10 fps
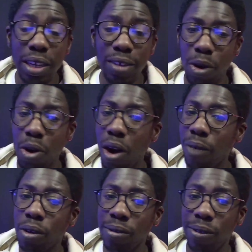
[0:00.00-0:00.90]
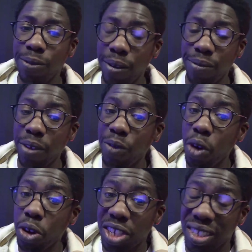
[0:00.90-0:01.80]
for governor of the
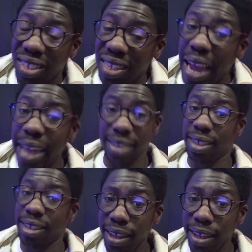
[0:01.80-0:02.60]
51st state?